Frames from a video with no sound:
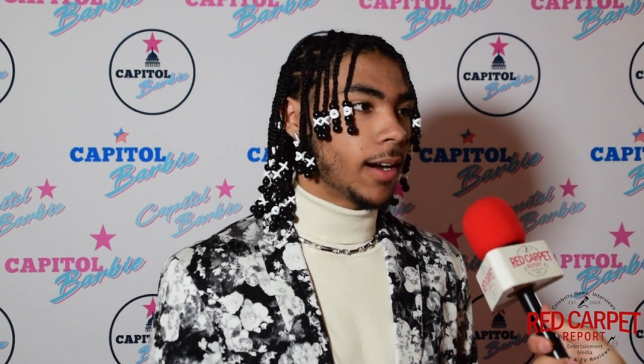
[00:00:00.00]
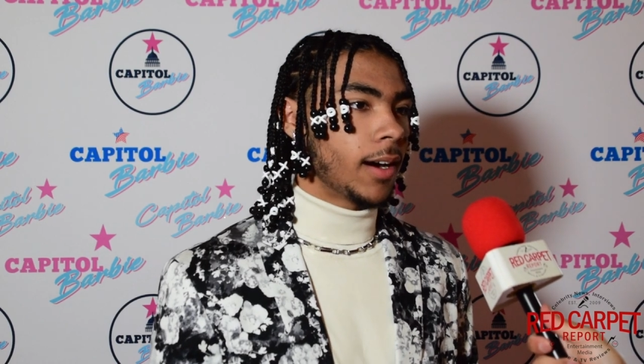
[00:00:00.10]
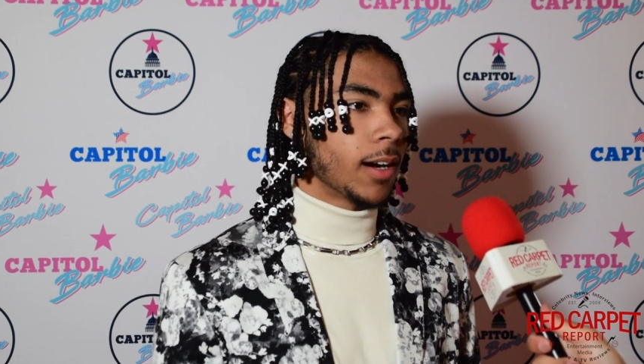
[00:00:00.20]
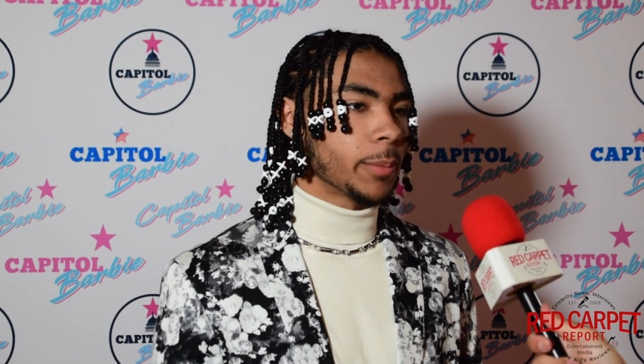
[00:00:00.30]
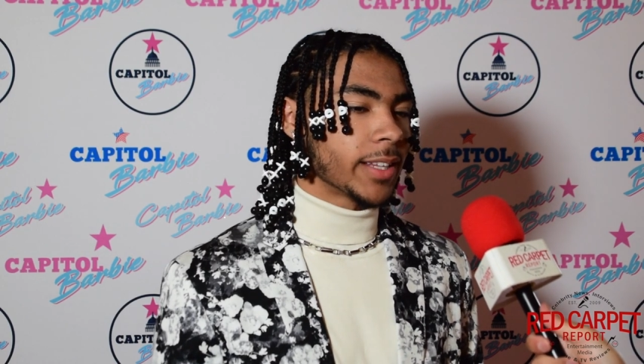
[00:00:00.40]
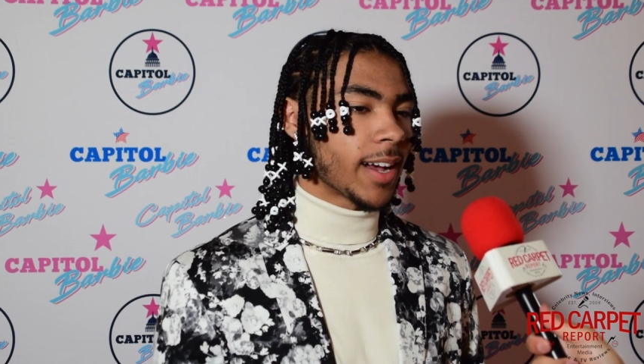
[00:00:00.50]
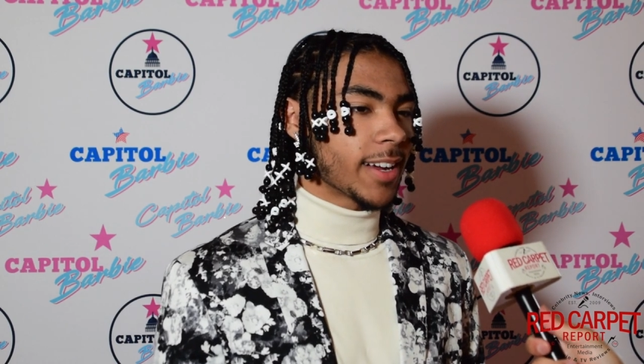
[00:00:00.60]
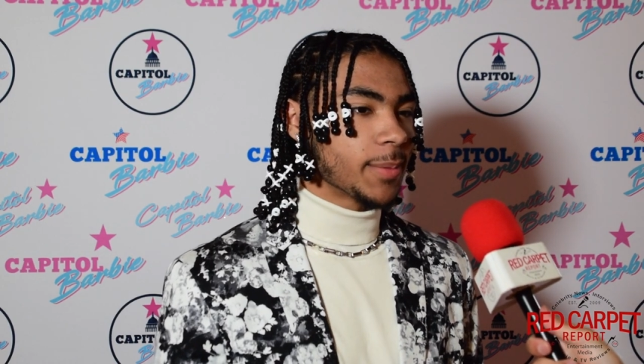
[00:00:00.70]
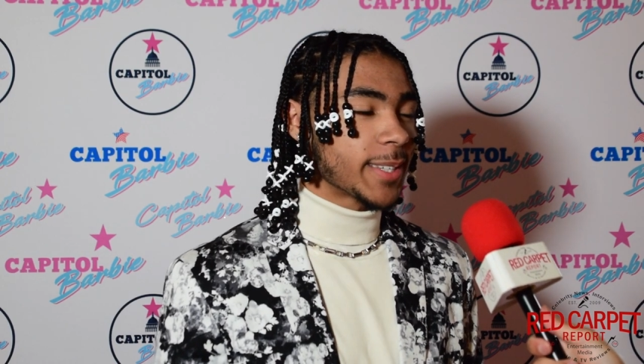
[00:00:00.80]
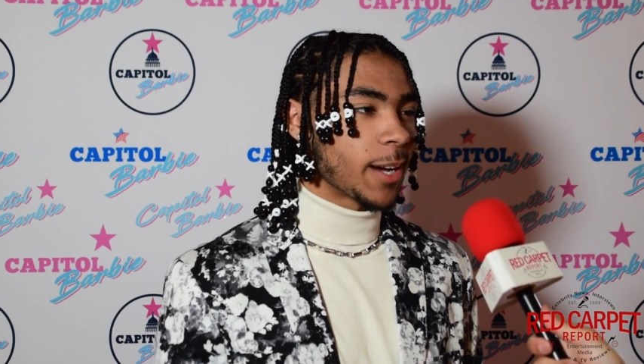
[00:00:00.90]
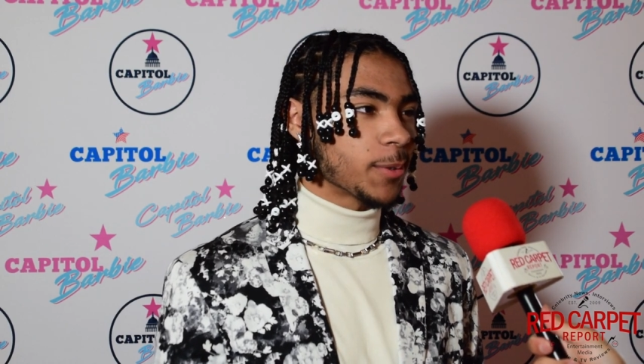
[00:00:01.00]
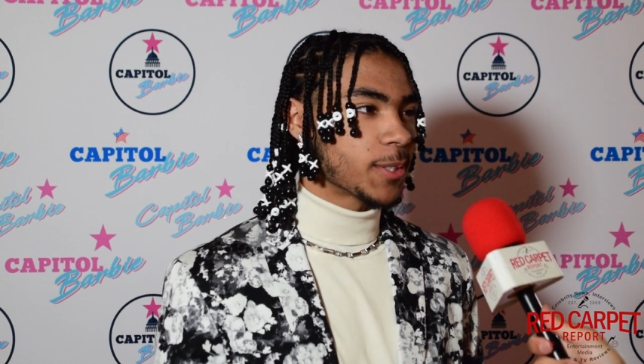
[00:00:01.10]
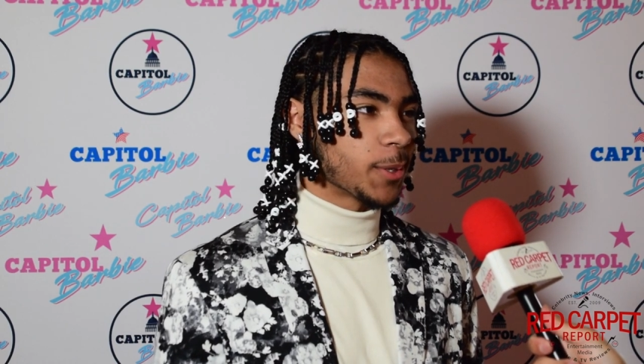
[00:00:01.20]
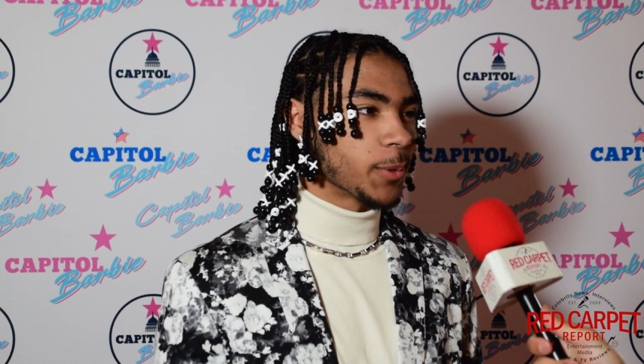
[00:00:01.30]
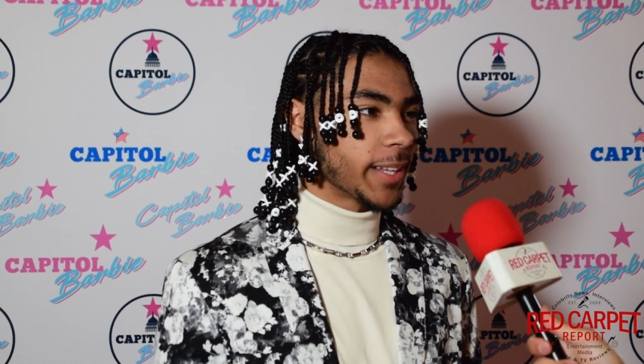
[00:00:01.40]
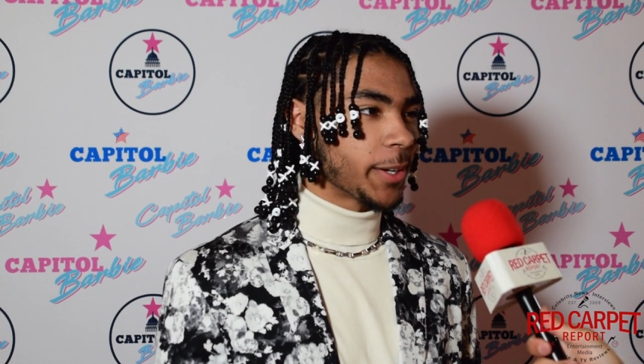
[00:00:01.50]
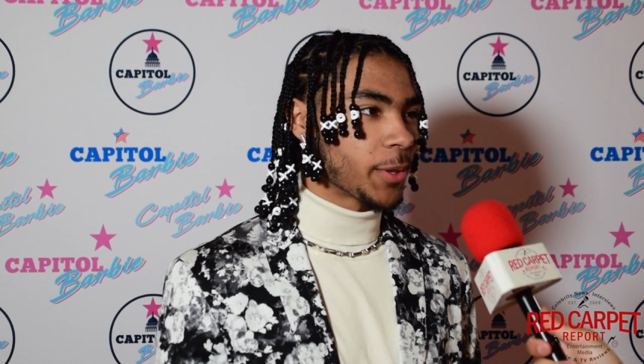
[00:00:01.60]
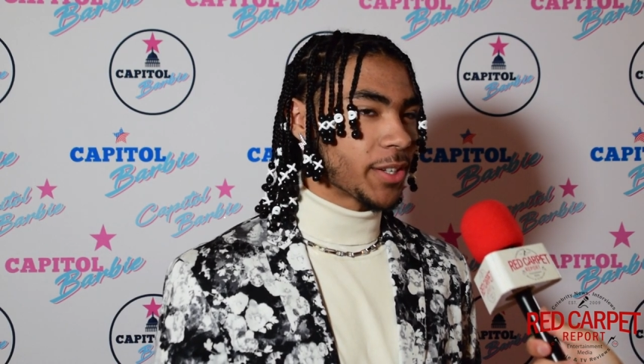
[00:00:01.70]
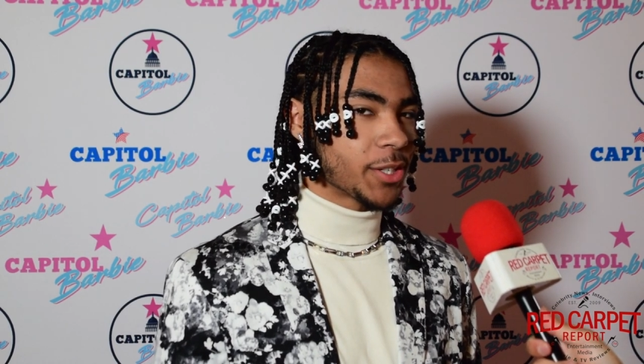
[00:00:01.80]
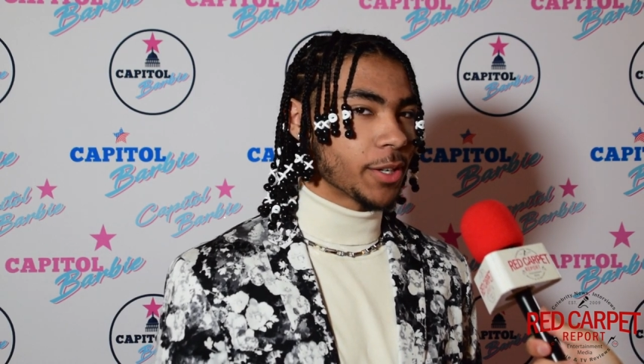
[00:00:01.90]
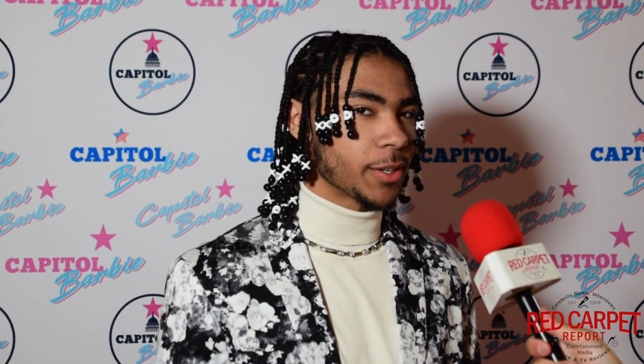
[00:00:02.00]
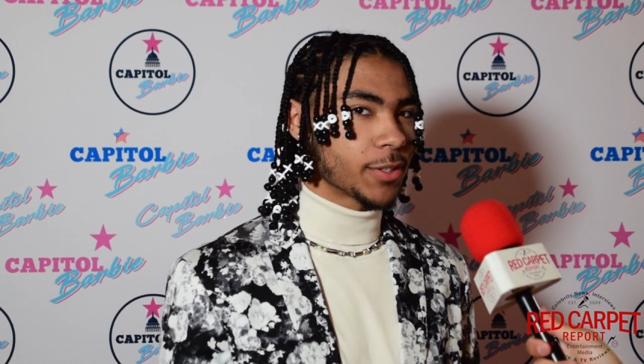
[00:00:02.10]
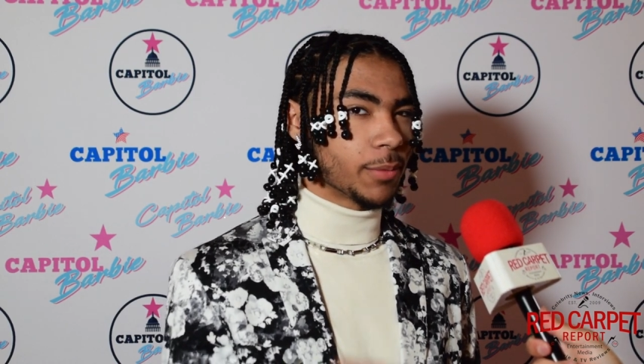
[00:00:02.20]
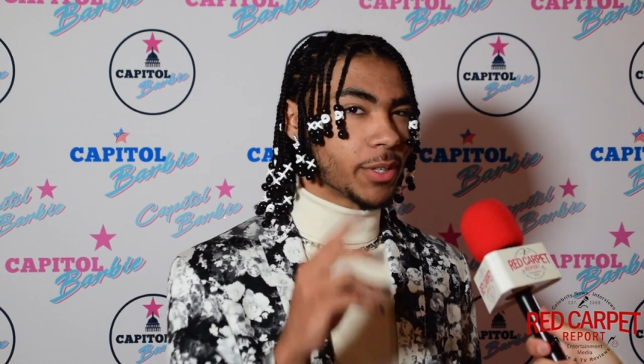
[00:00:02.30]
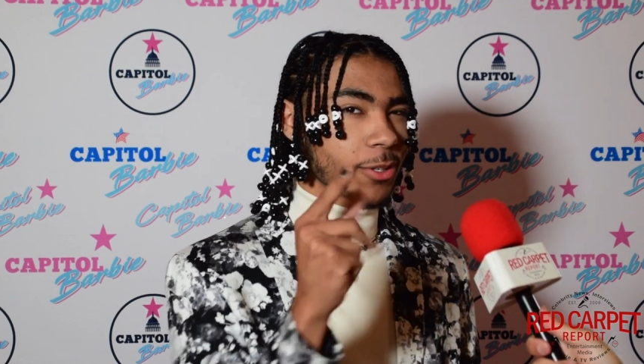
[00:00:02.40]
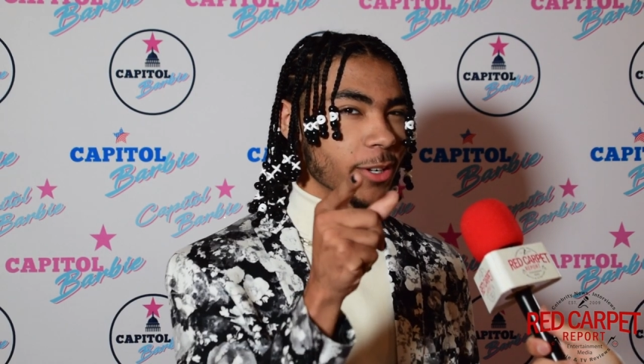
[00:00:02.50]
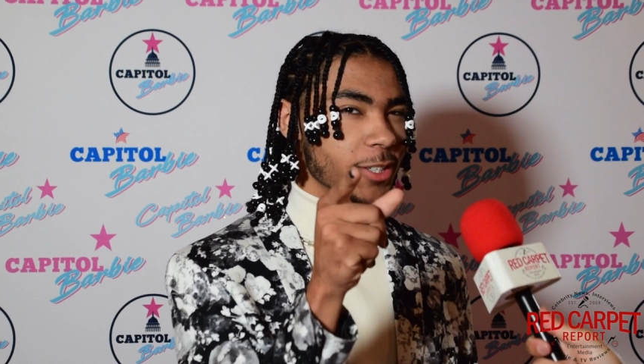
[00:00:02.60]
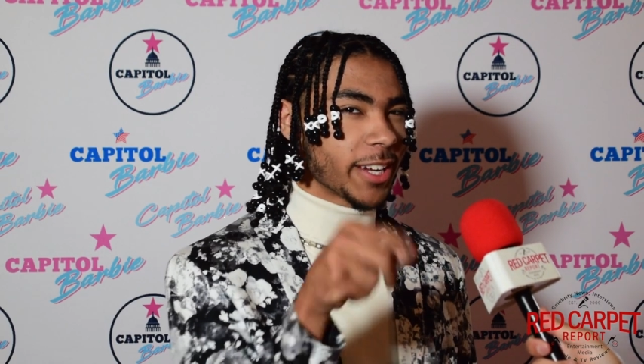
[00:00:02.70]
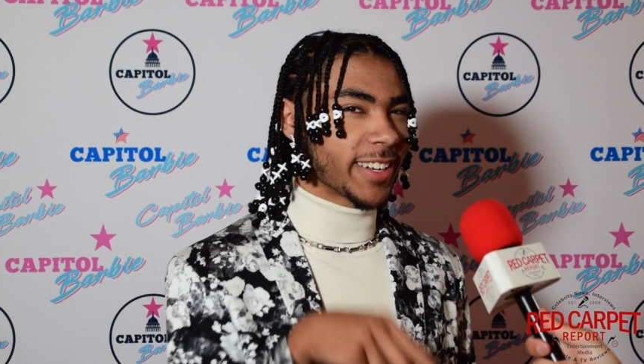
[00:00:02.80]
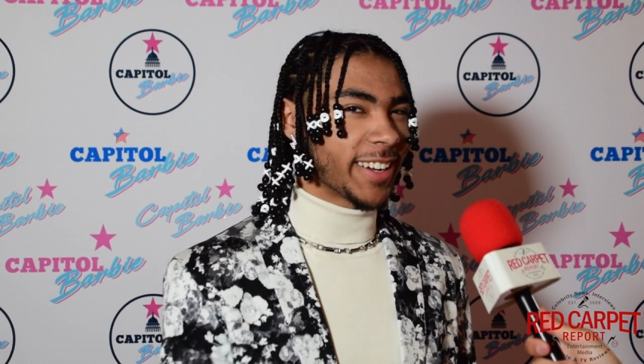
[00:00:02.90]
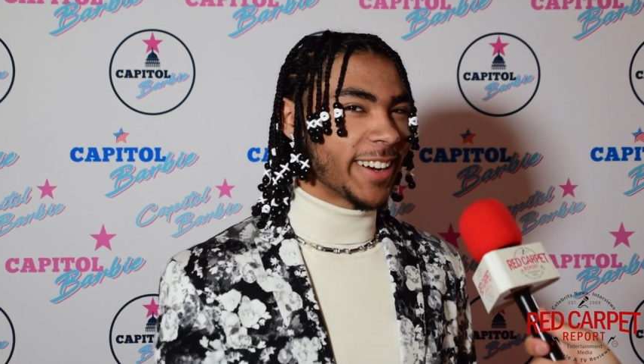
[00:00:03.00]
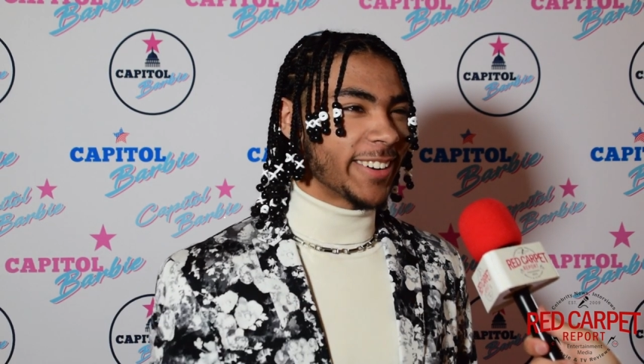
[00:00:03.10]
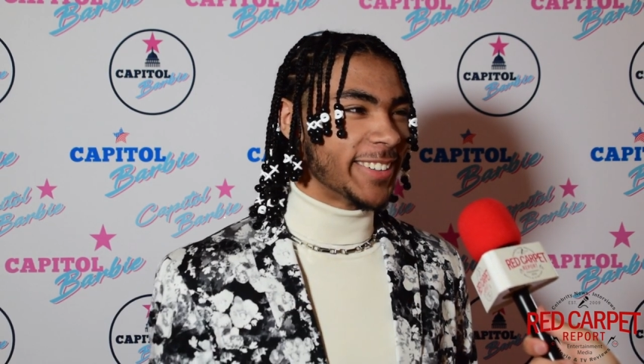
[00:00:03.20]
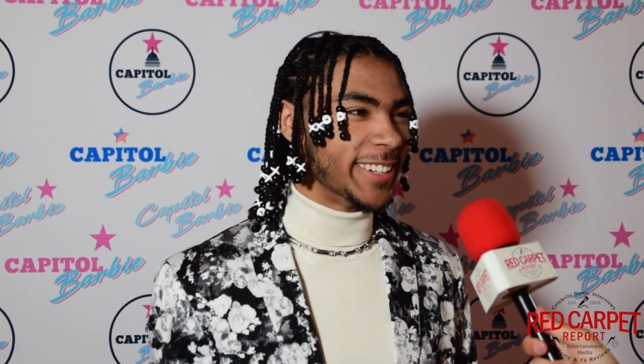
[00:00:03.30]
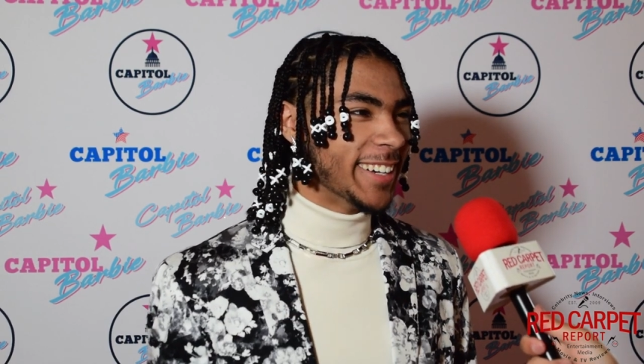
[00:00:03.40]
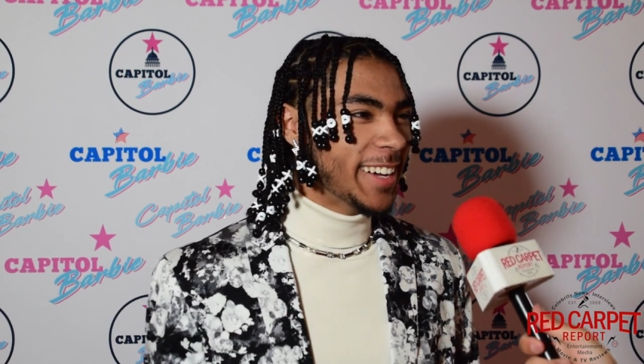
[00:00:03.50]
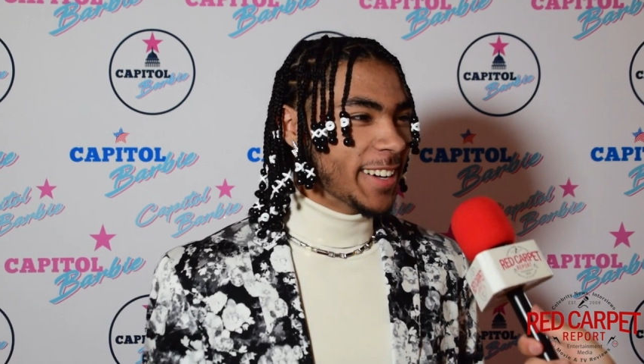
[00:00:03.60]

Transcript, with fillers: um, and that comes out soon later this year, so be sure to check it out.